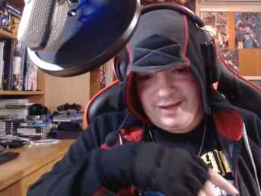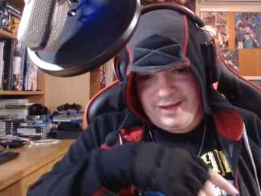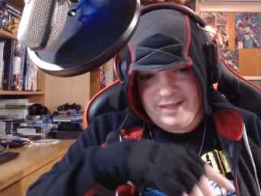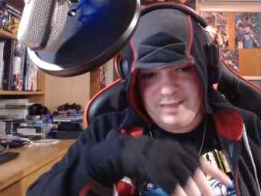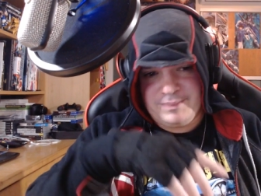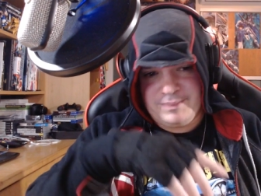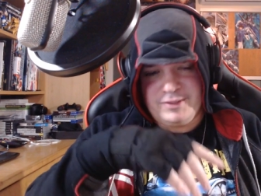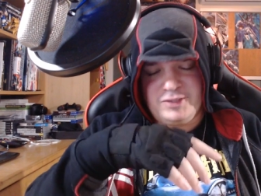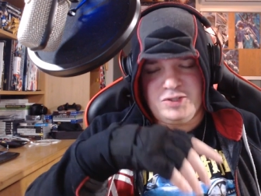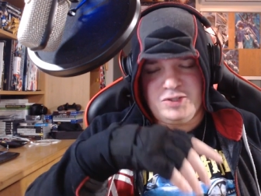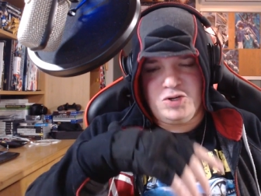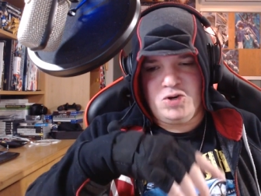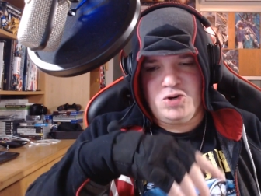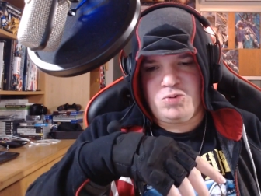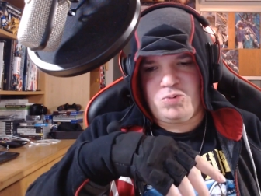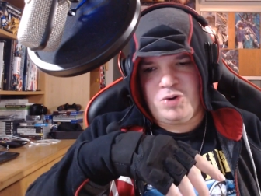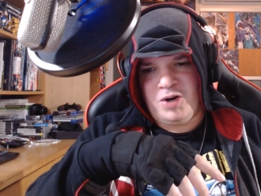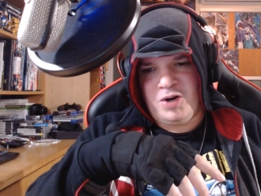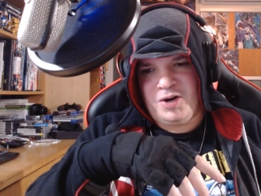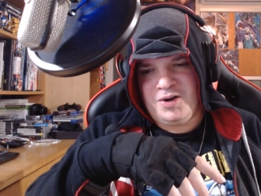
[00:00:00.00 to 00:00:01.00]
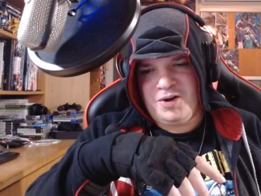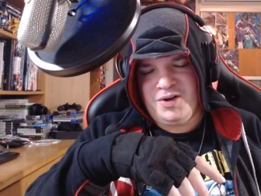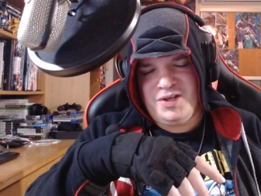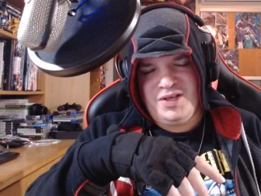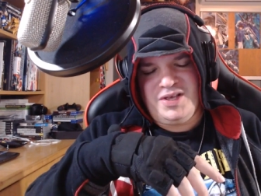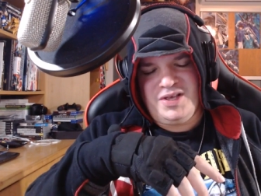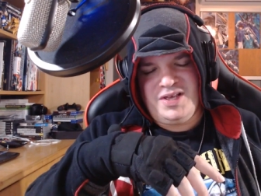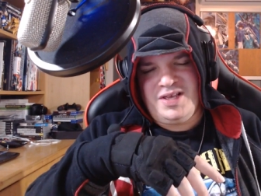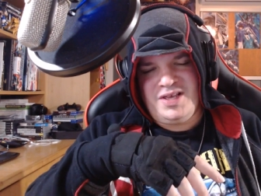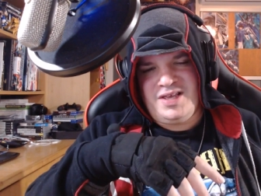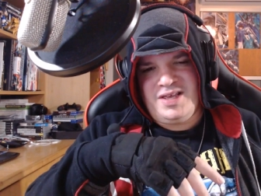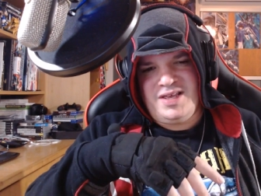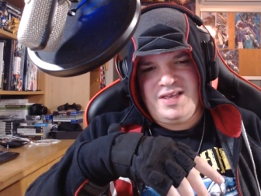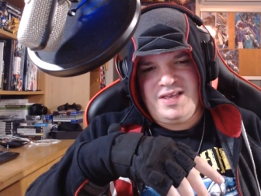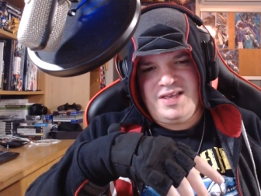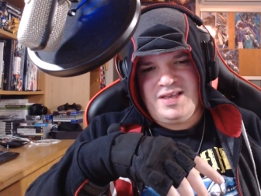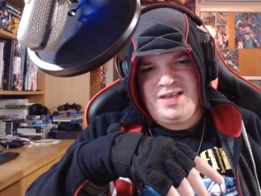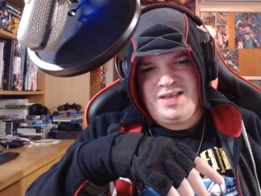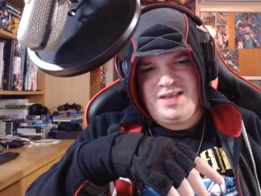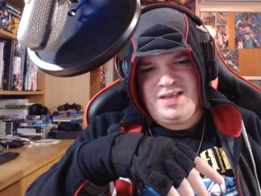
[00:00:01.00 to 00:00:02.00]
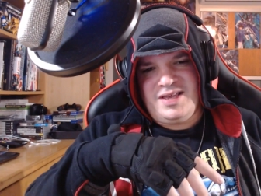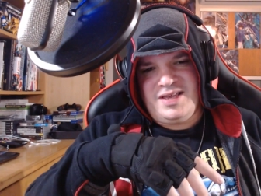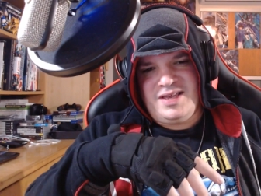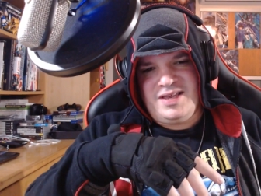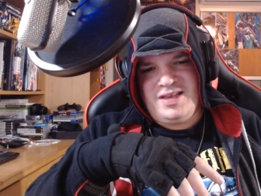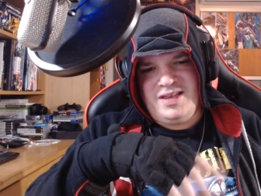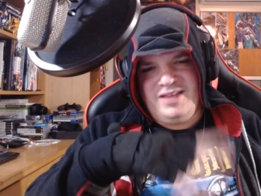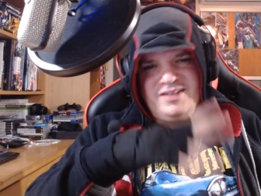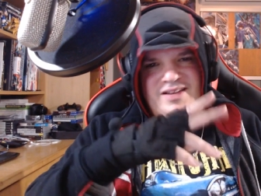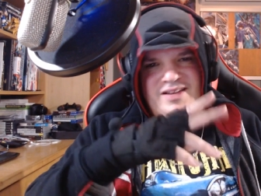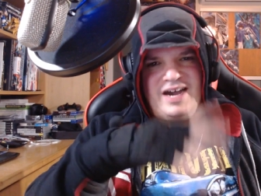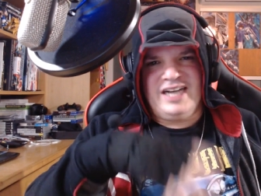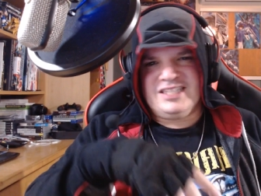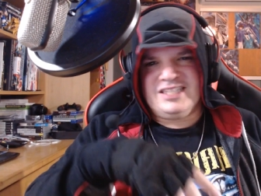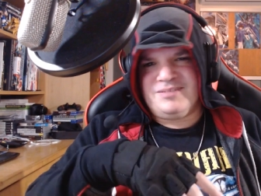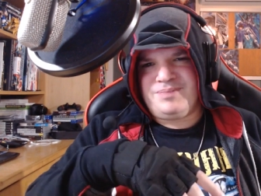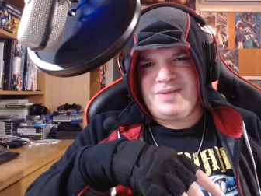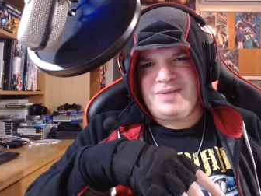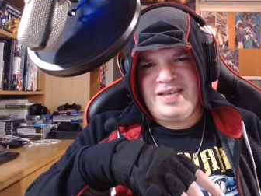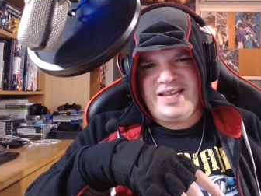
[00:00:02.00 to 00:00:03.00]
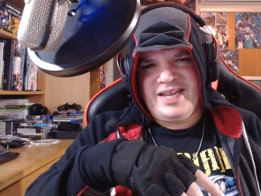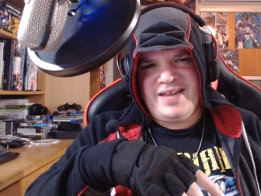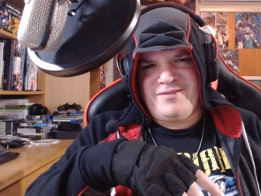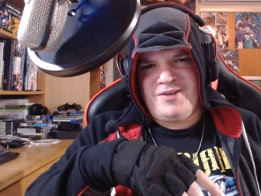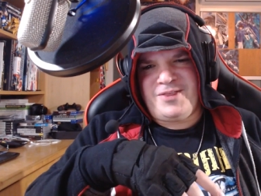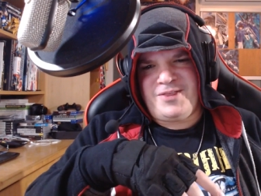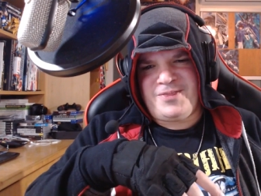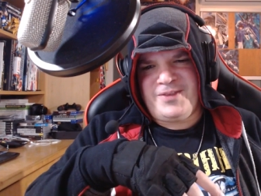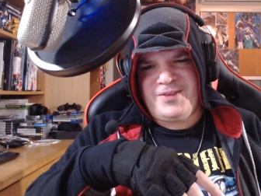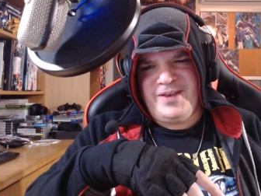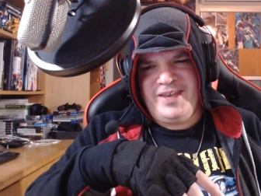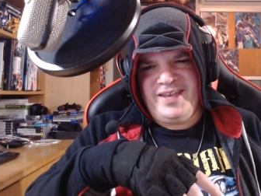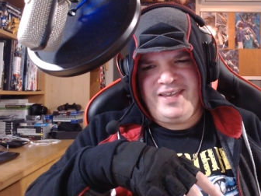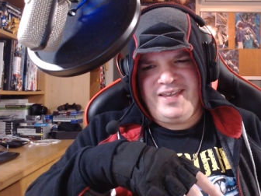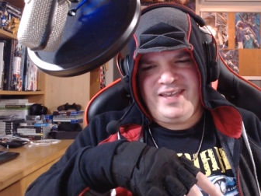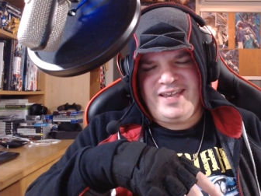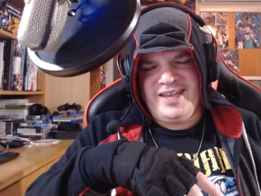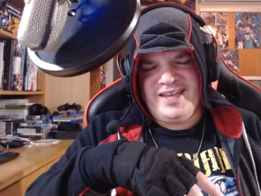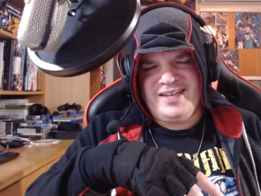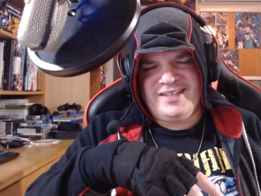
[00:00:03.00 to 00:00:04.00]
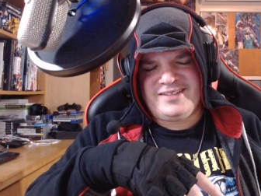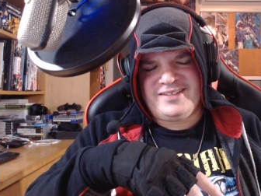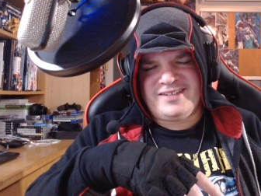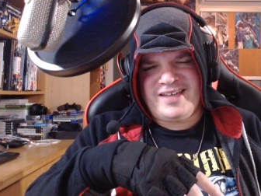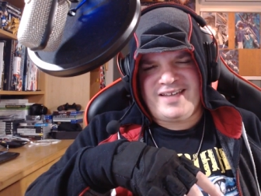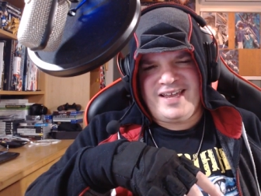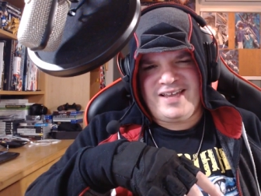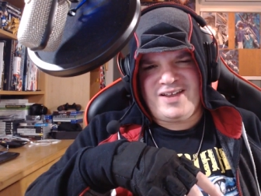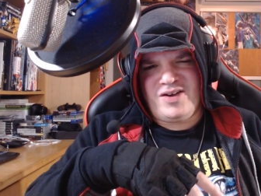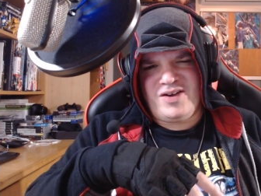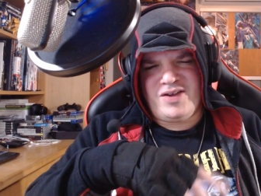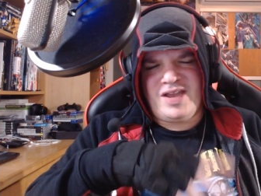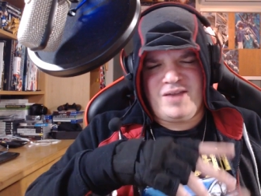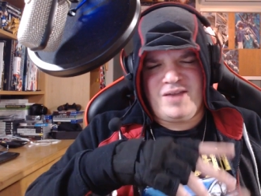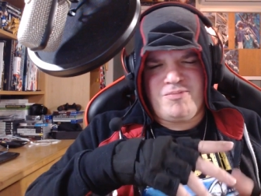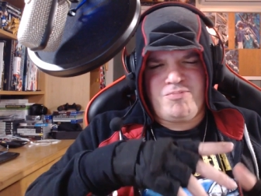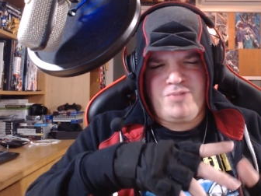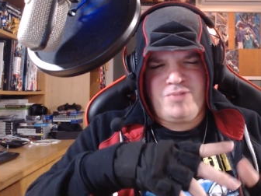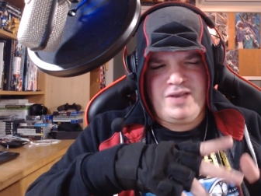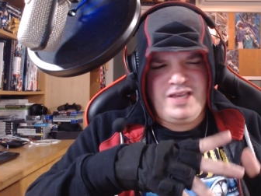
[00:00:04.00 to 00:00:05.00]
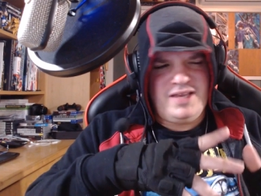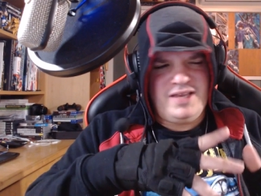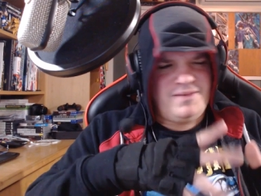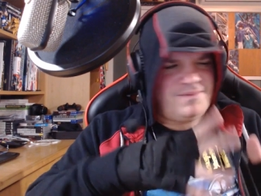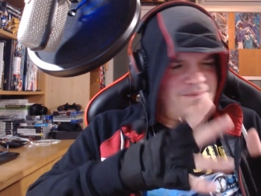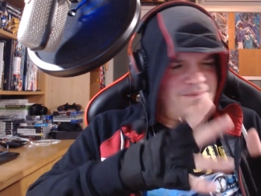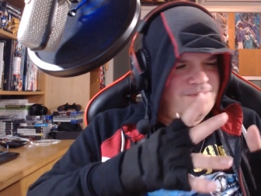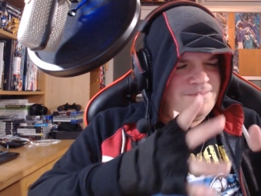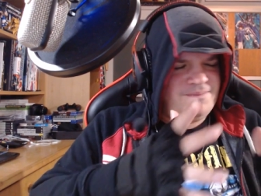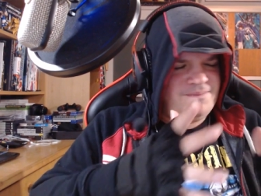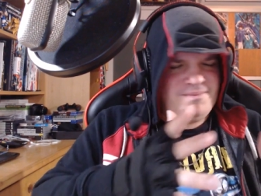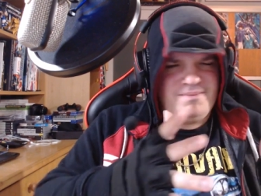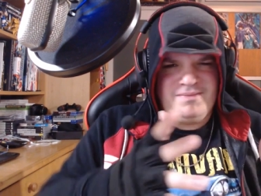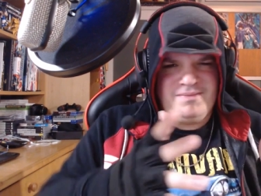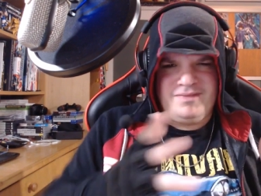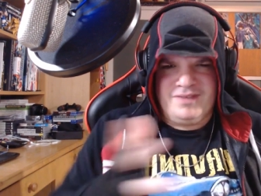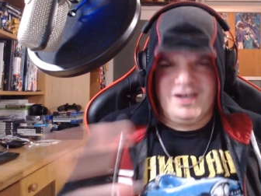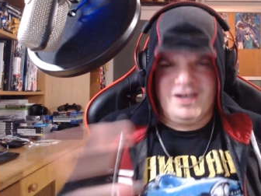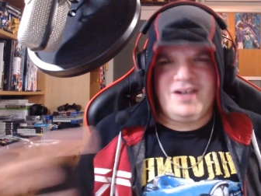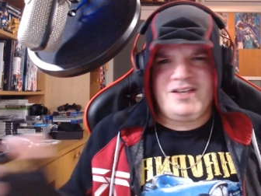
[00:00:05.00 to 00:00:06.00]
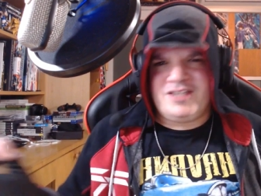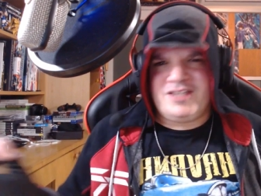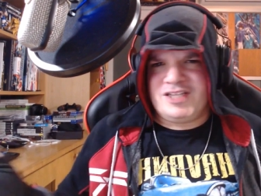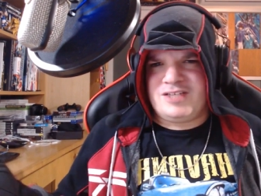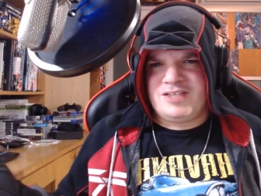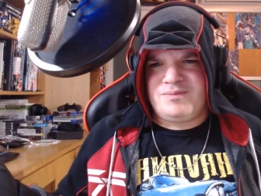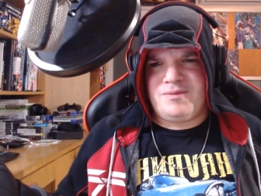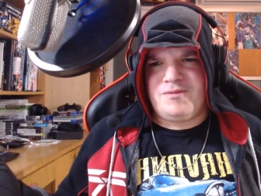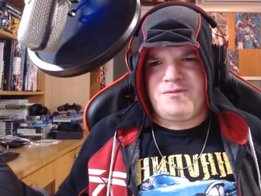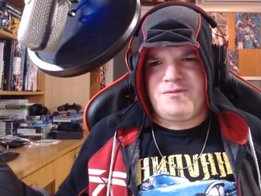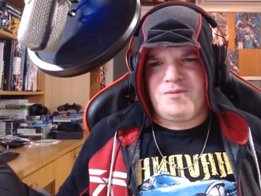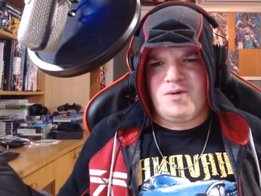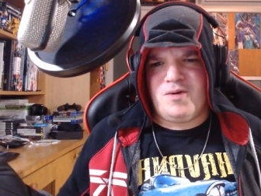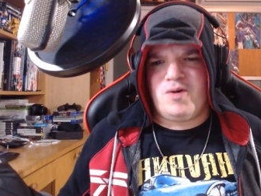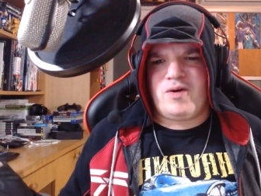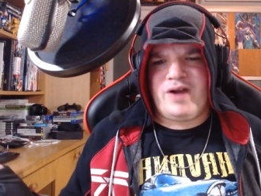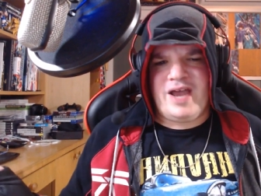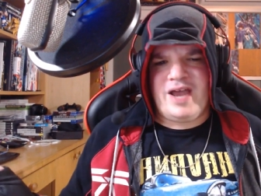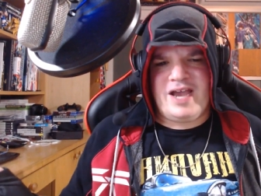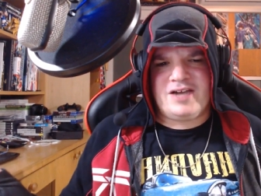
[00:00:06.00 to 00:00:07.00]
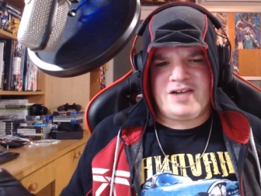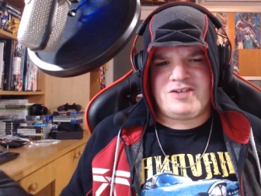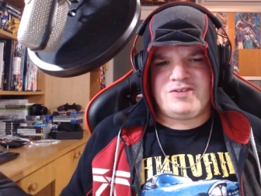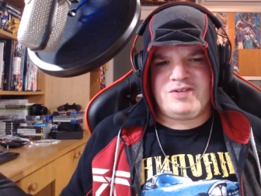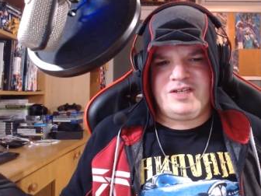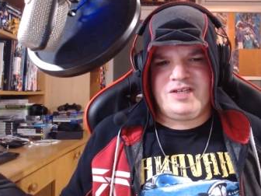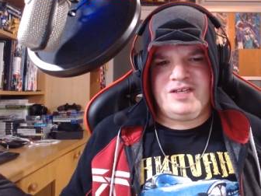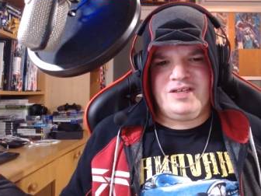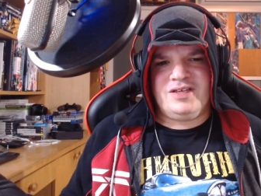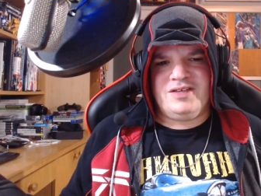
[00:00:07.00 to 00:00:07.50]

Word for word: episode, where he's contemplating everything, and it's like, okay, we have done this before, actually.